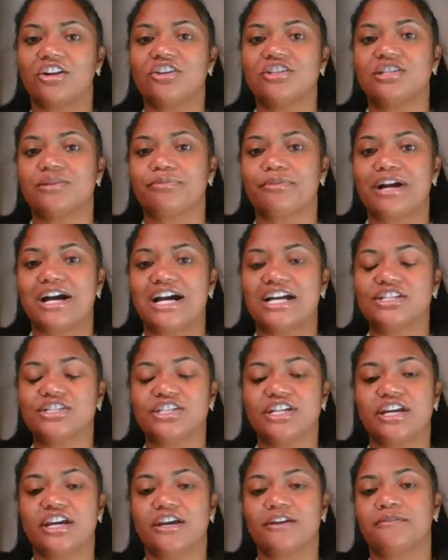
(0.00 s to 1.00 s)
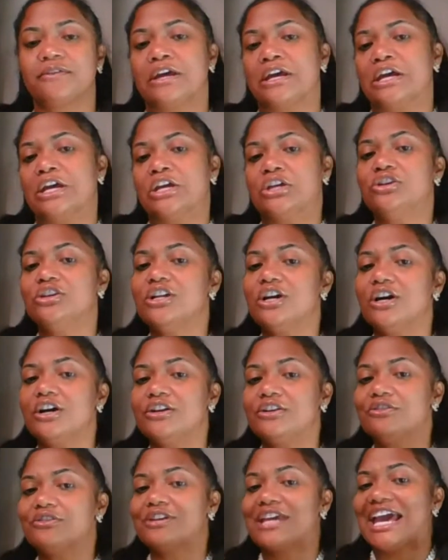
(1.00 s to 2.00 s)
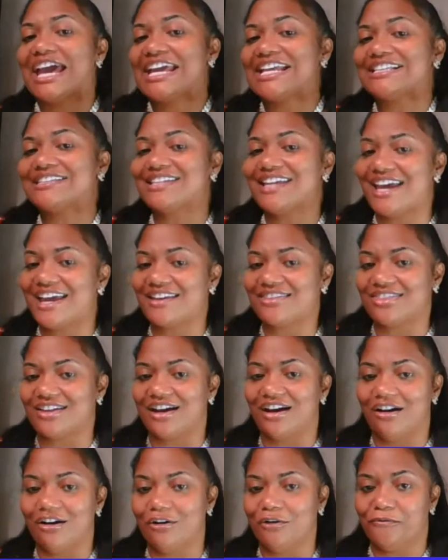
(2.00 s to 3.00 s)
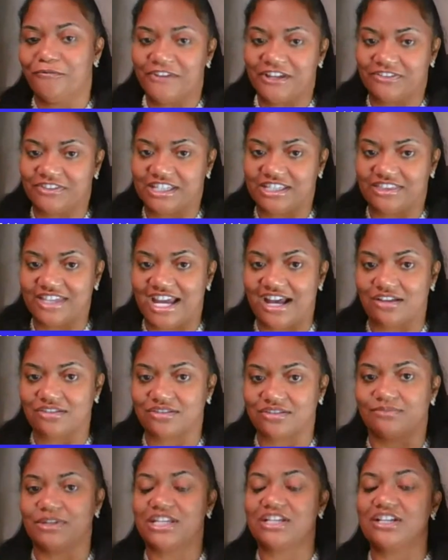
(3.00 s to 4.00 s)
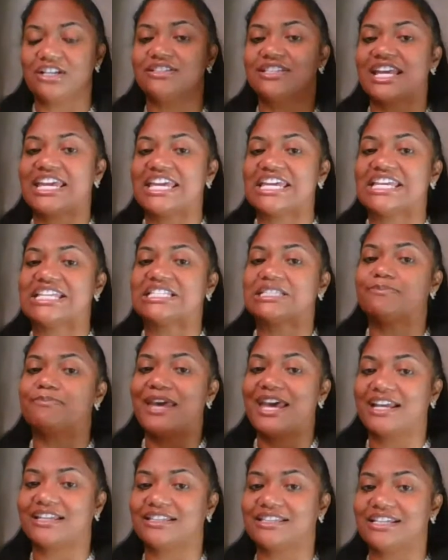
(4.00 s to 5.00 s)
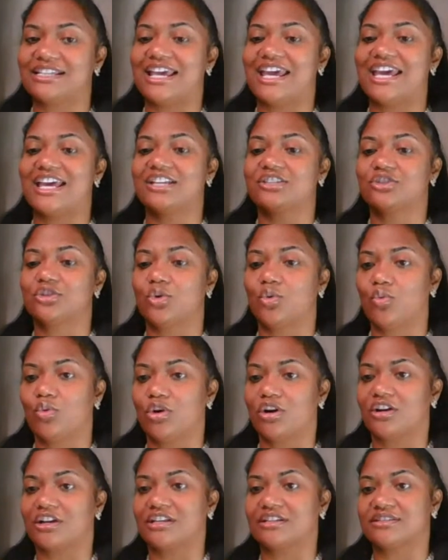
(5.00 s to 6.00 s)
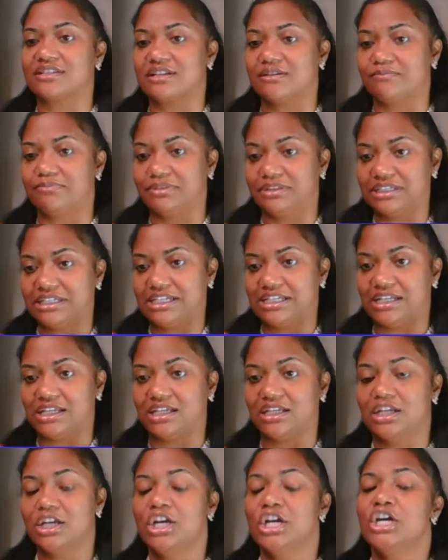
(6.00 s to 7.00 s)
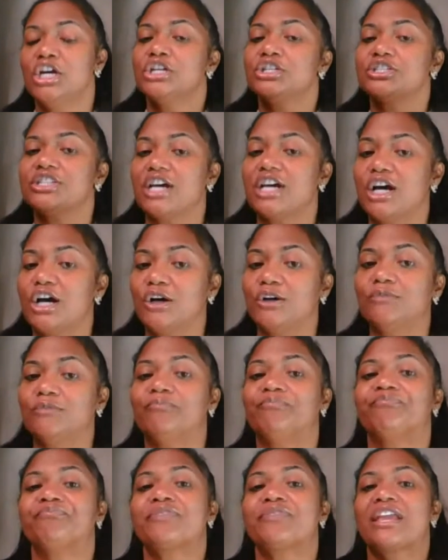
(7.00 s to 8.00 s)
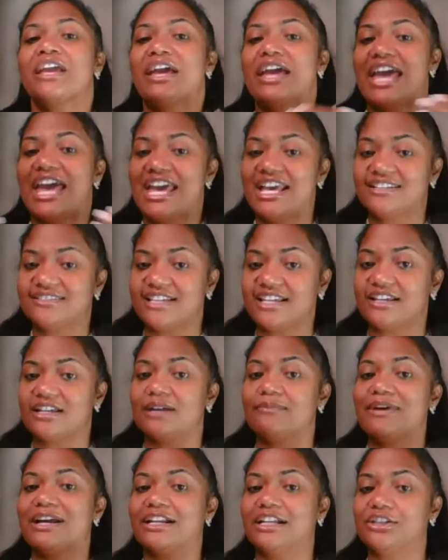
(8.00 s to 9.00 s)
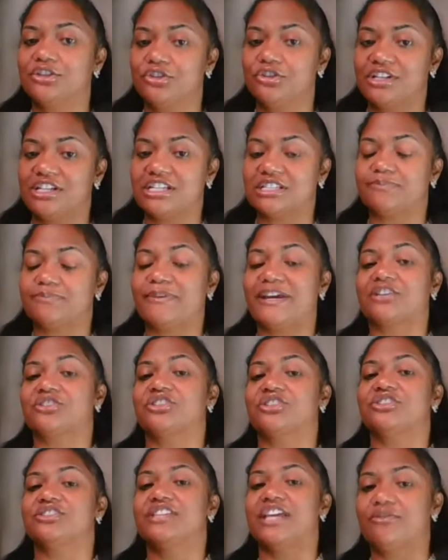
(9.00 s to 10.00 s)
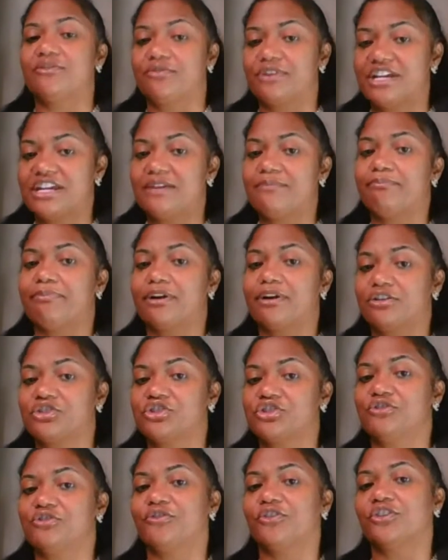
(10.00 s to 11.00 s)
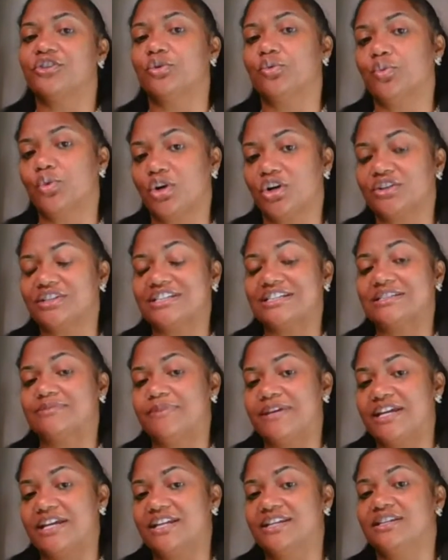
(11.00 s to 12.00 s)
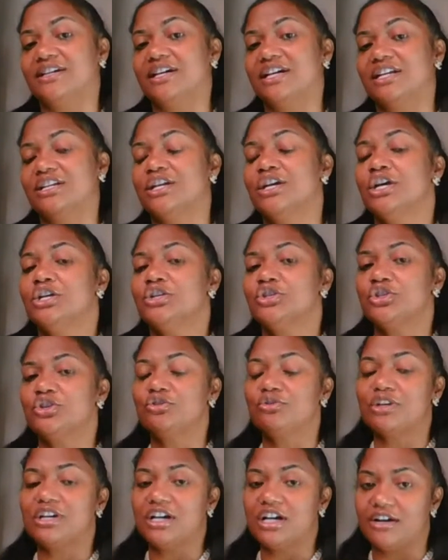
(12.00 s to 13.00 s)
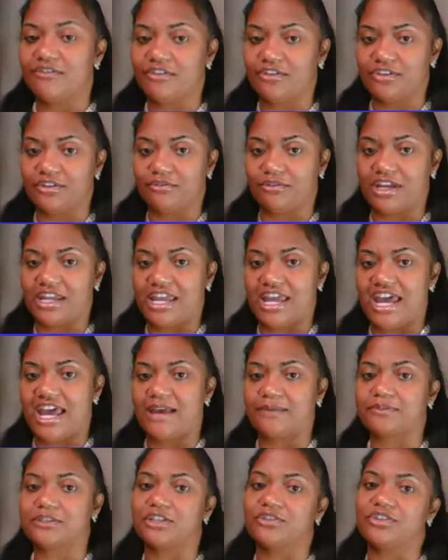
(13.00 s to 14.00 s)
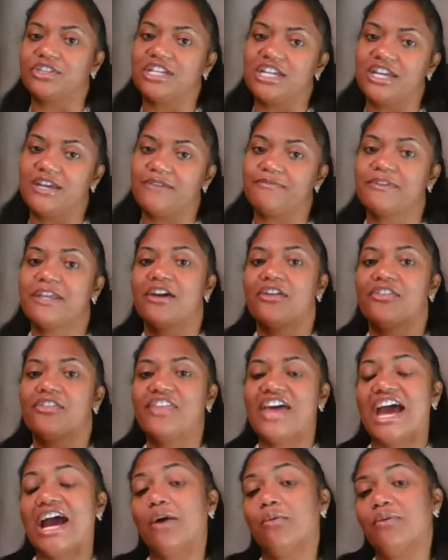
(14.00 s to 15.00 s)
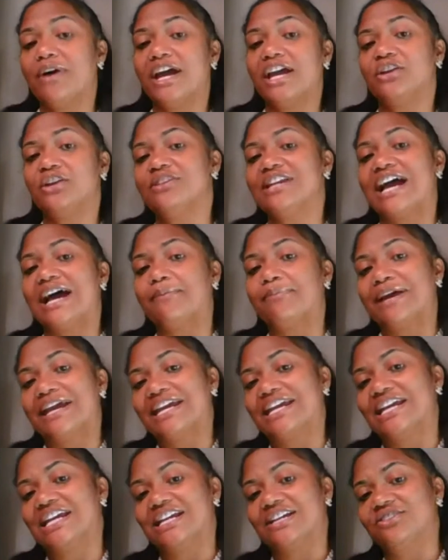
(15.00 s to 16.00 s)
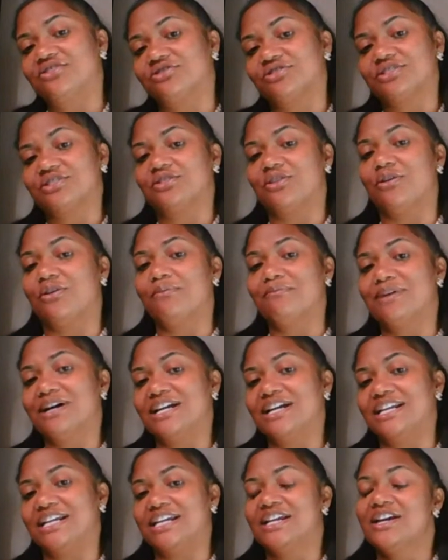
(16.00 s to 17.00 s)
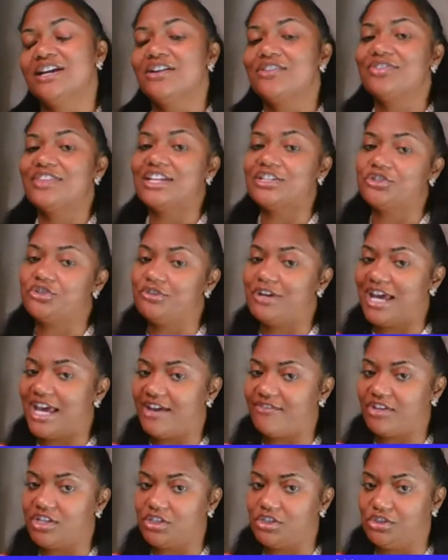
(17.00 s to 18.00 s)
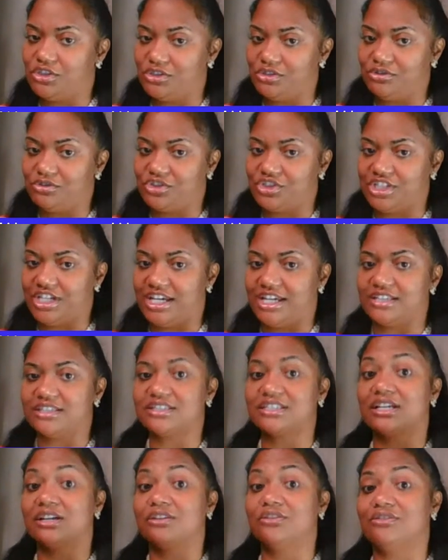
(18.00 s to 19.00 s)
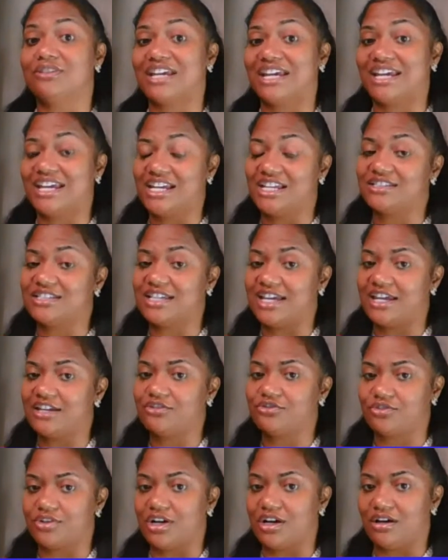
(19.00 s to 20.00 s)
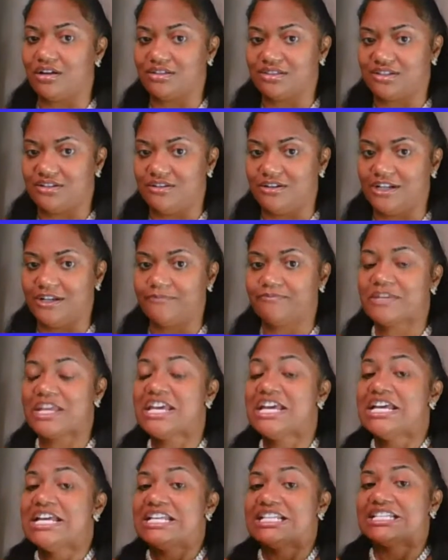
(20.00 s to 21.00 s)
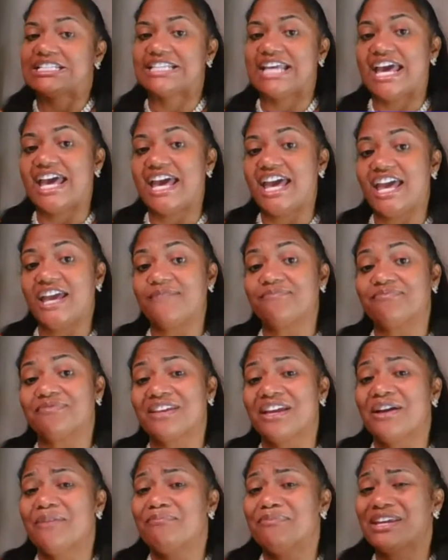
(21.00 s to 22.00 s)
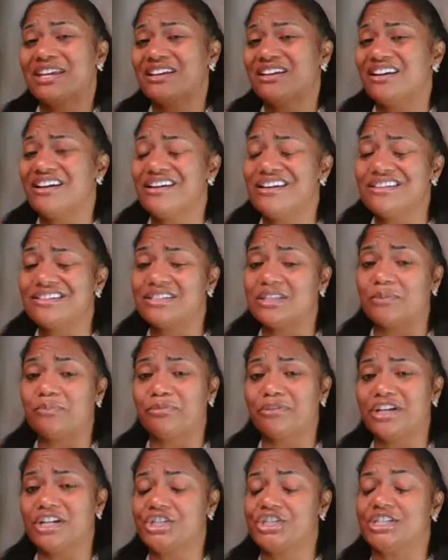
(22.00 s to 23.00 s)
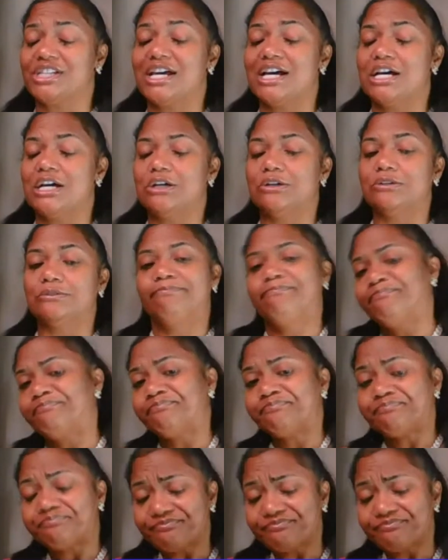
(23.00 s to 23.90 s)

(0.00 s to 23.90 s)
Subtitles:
on the project. You can't take the whole $50,000 because they inspect it as the work is completed. So as they come out and do the inspections, they reimburse you for the work that's being done to cover the rehab. So then that way you're not paying interest on money that you haven't used yet. So you can take draws on it. Say, because the bridge loan